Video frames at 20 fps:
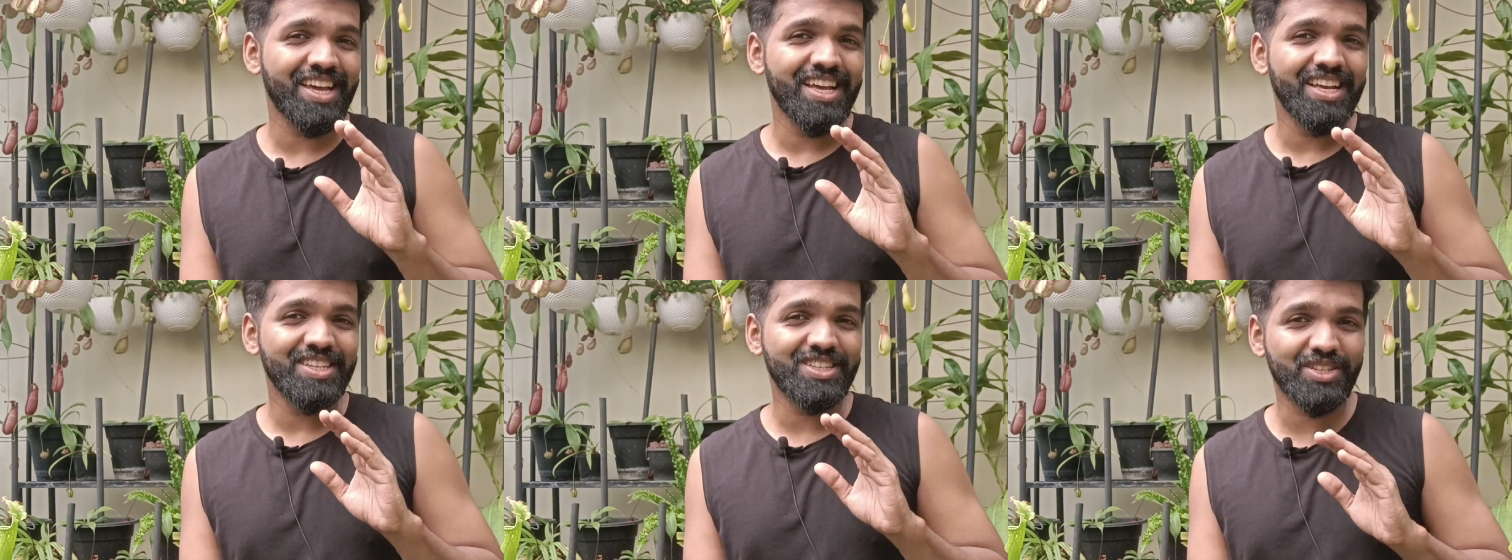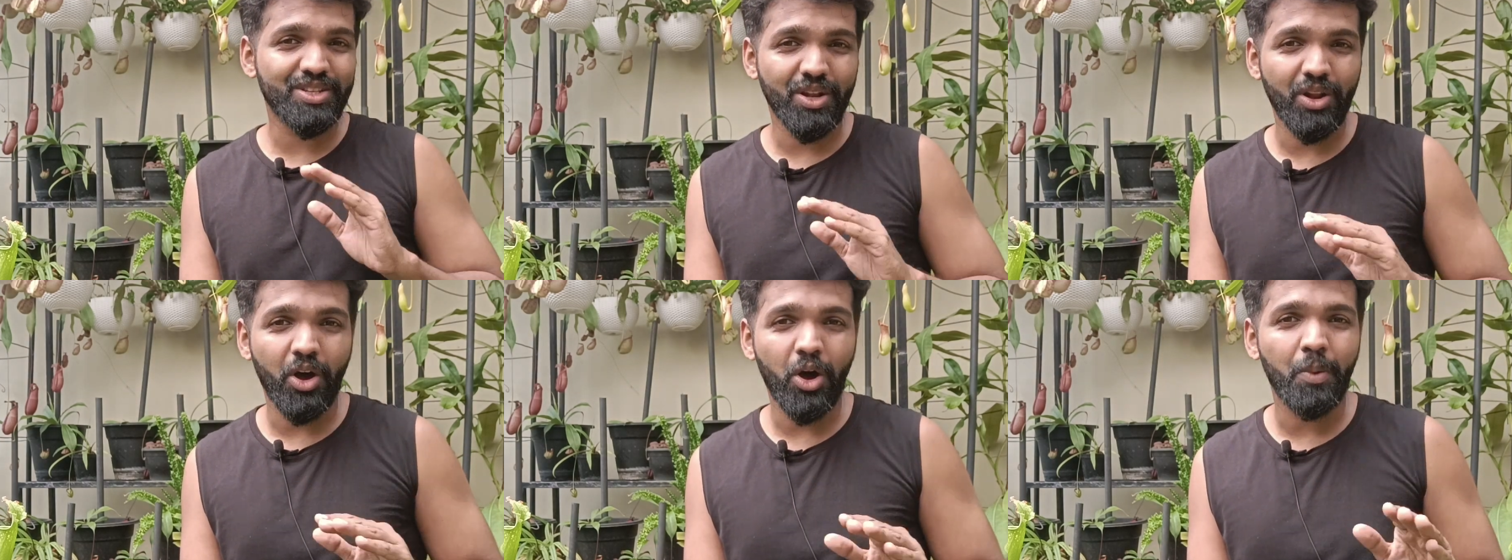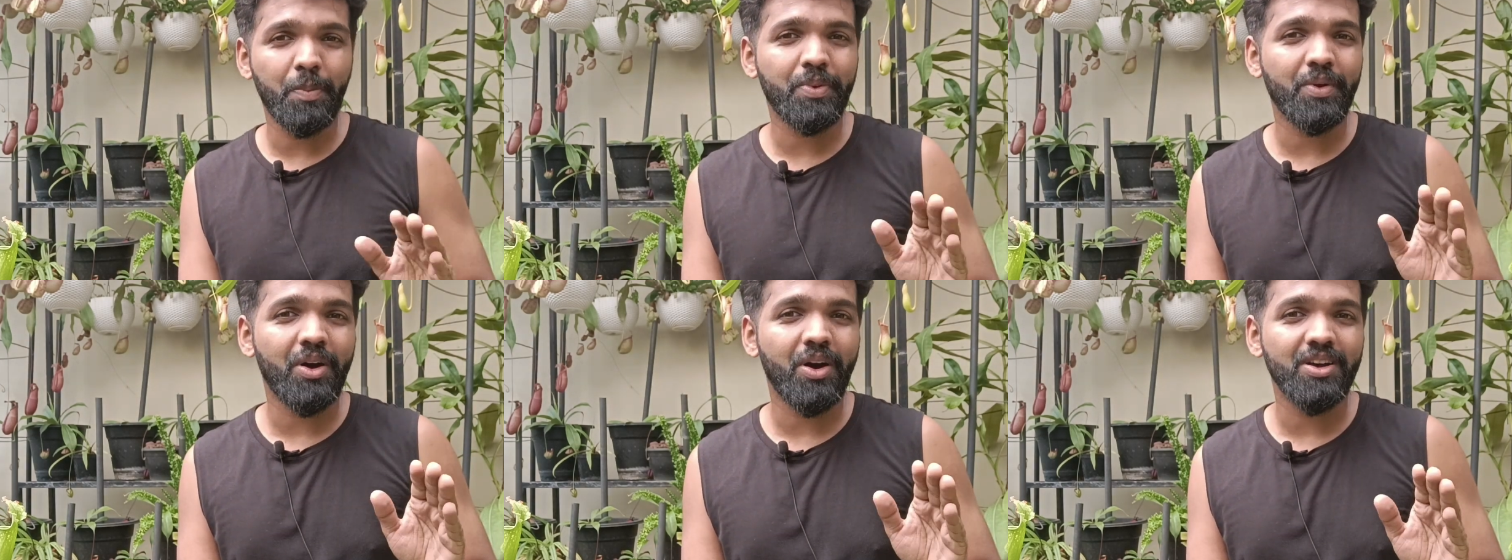slow
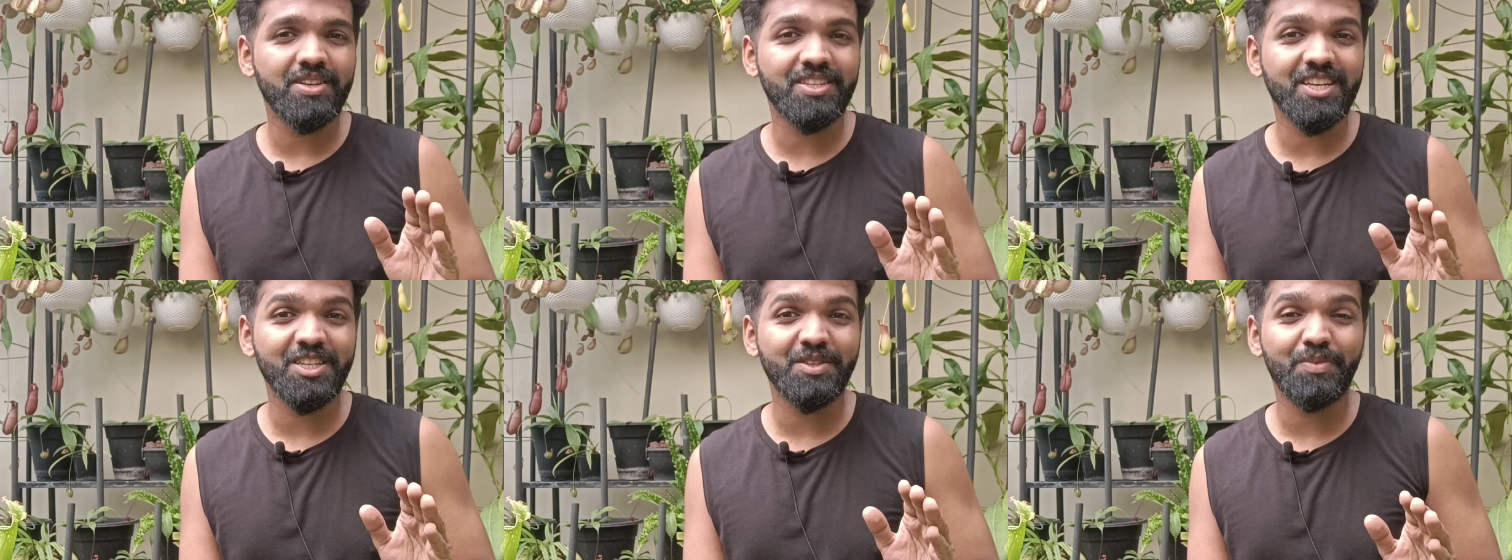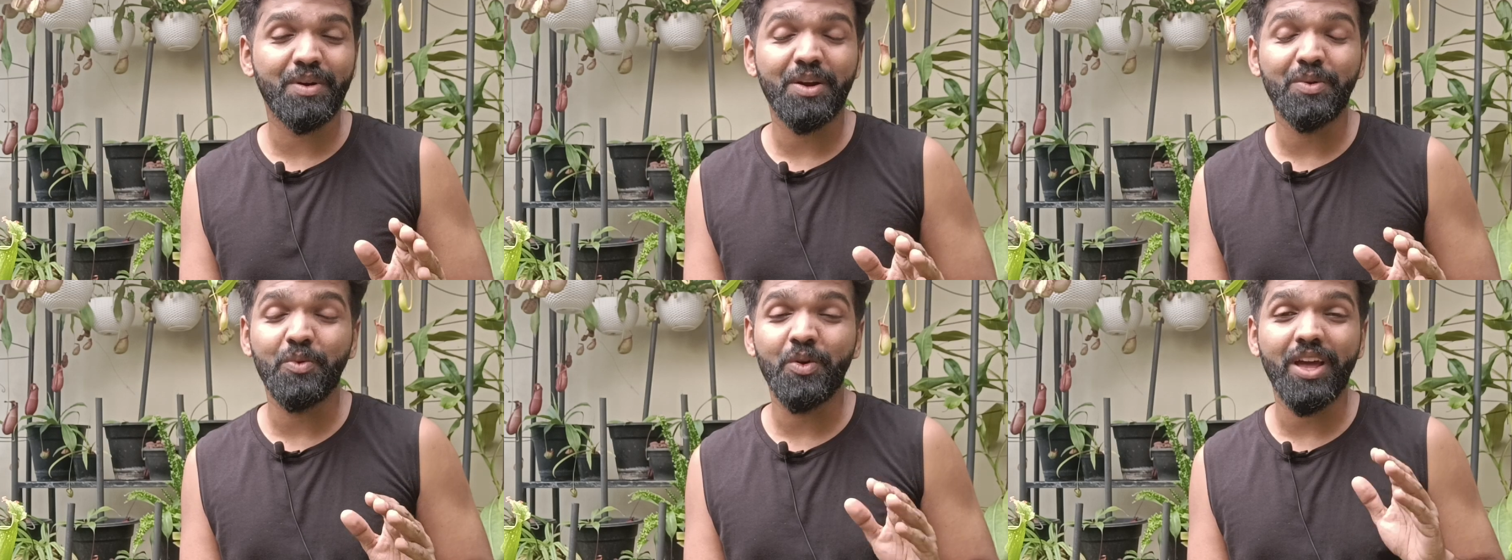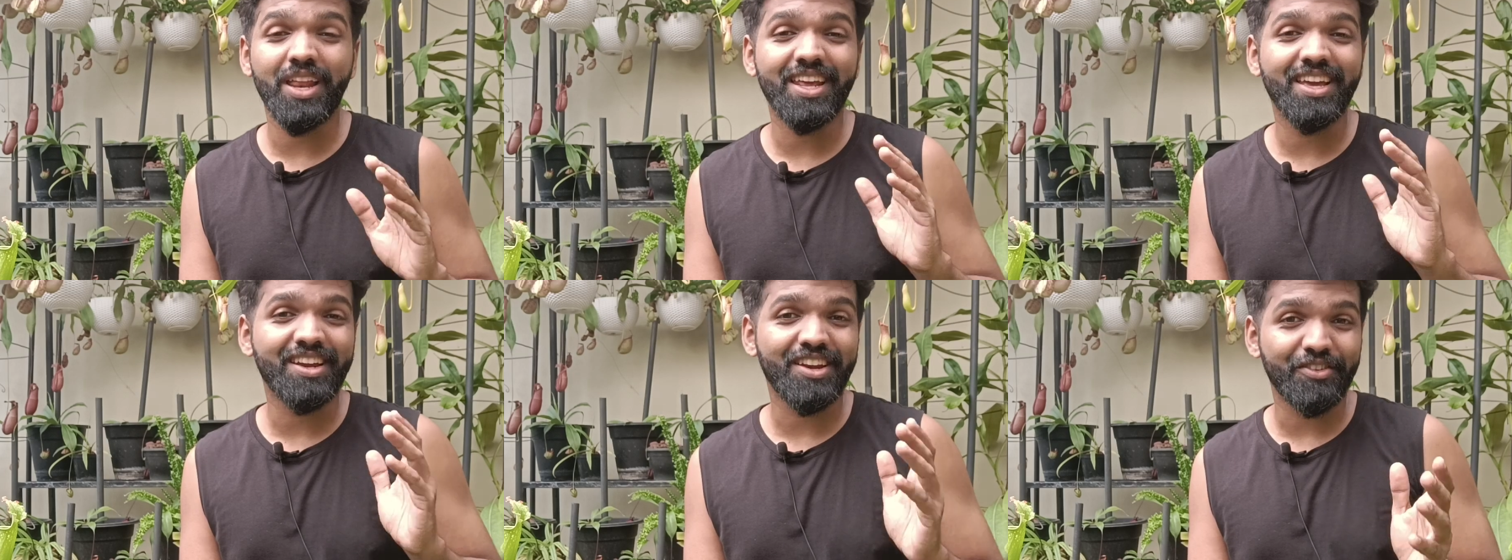process but
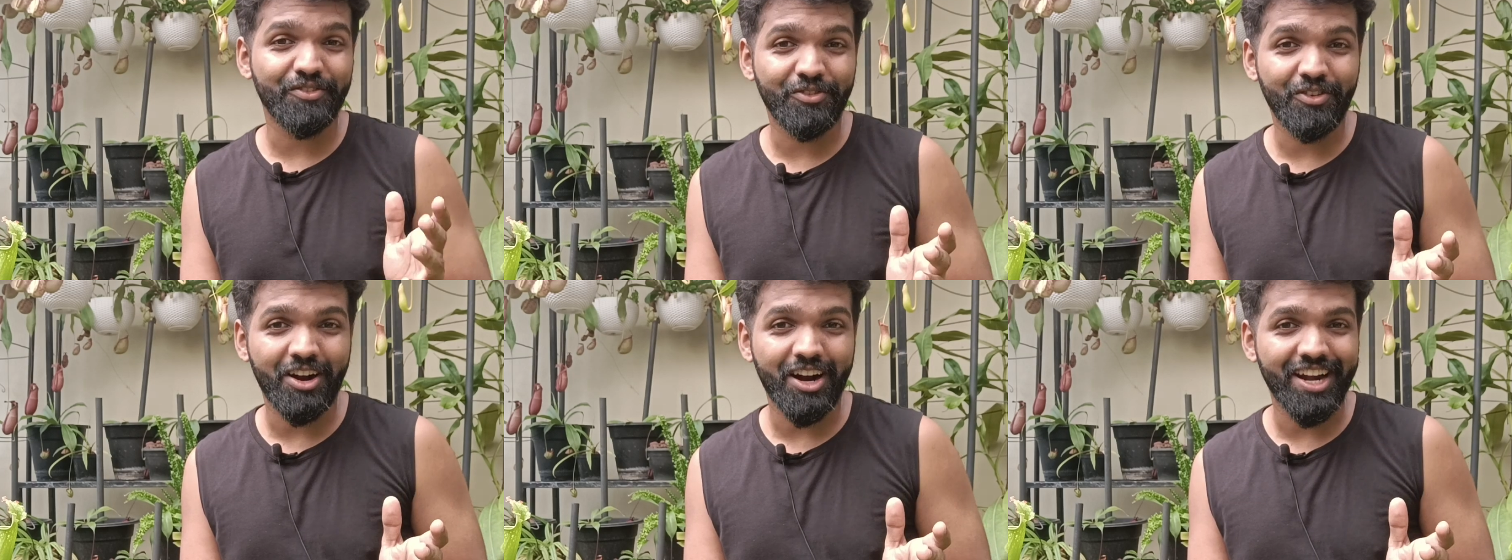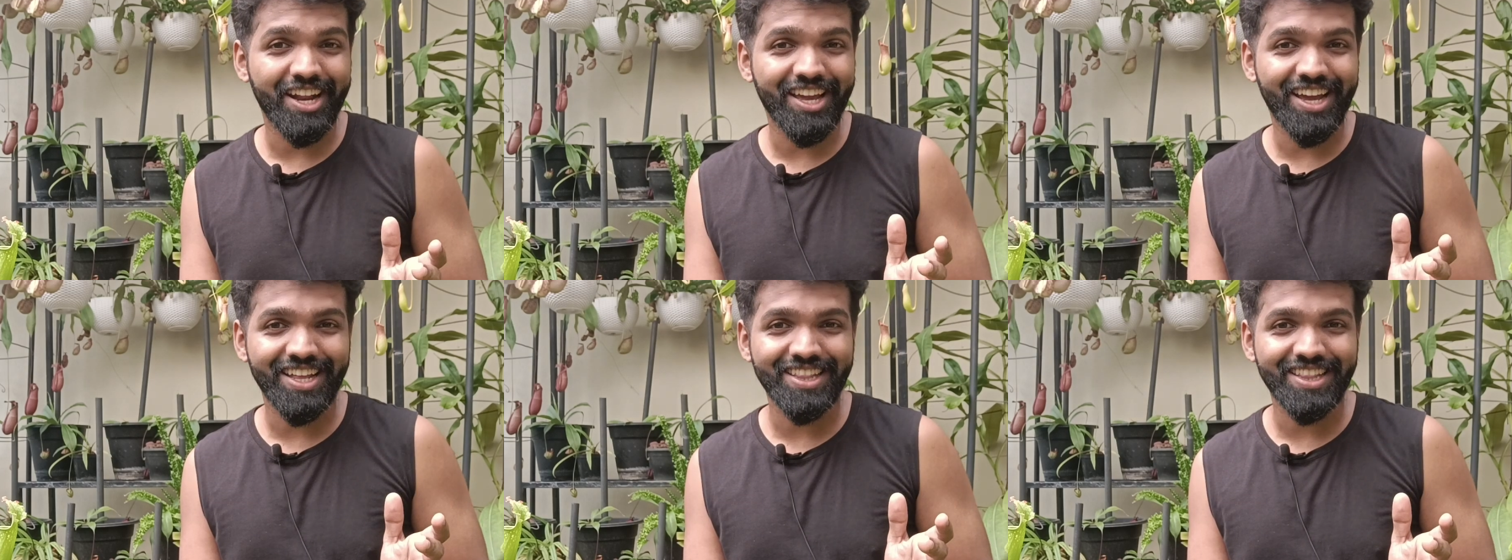very rewarding